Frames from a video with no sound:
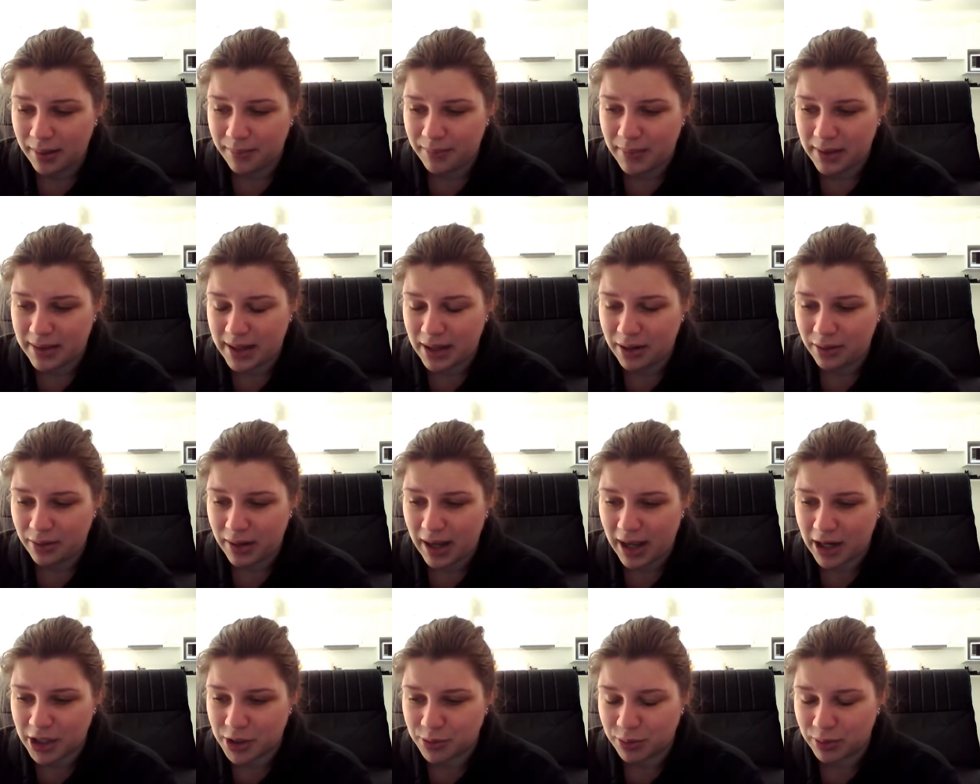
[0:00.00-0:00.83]
But um, they're
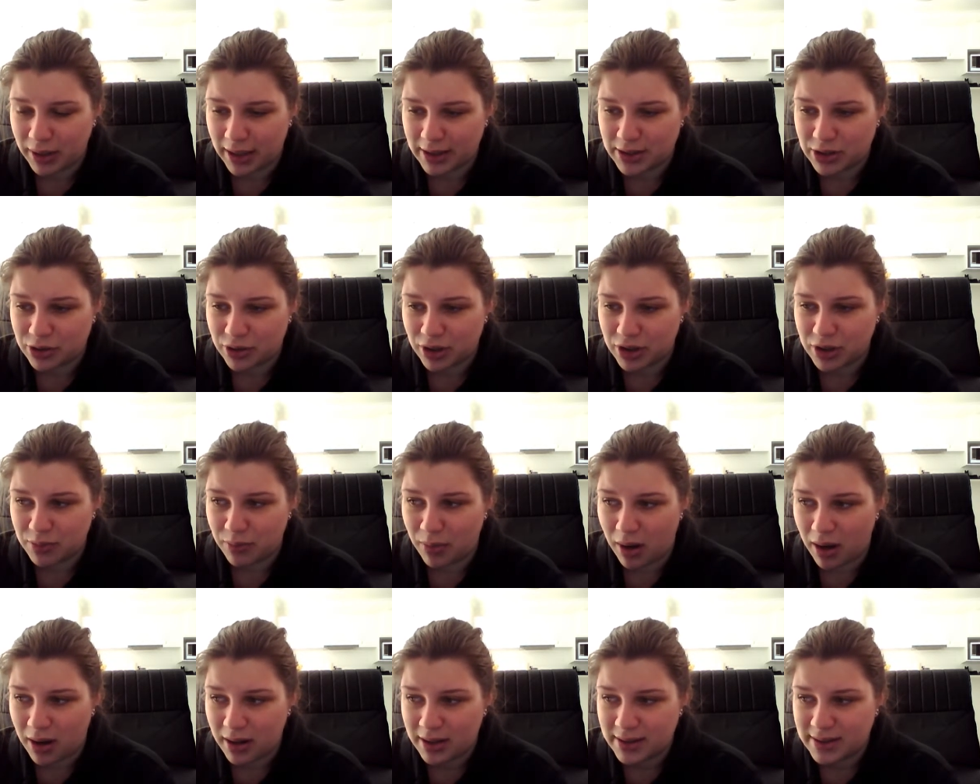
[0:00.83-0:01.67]
not actual like
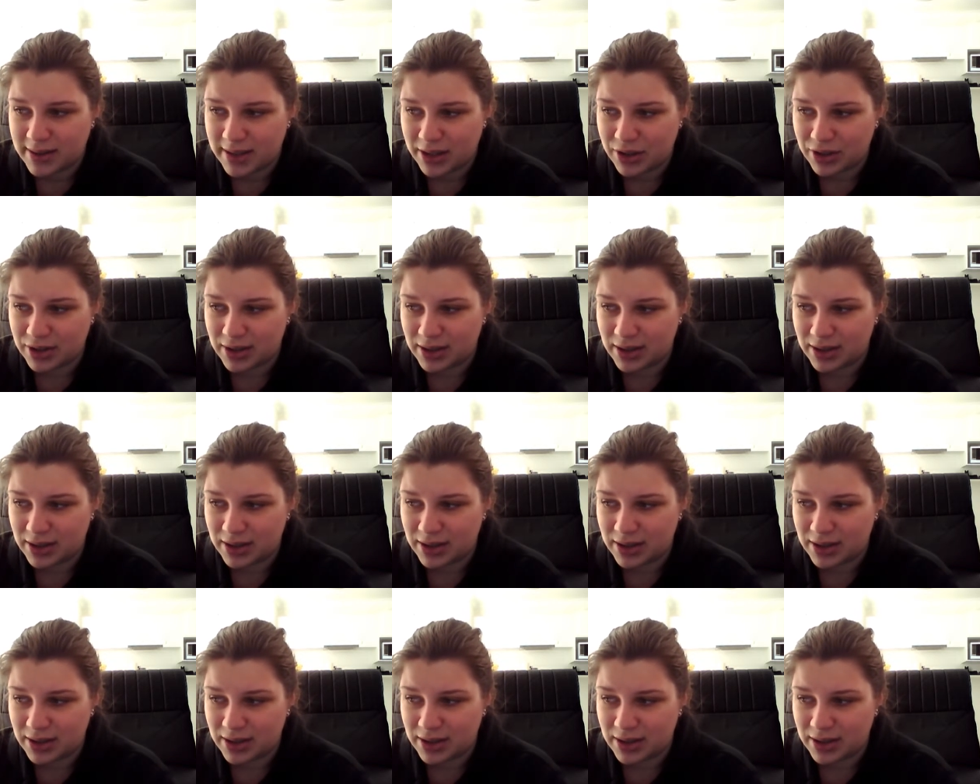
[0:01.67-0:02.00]
stretch marks.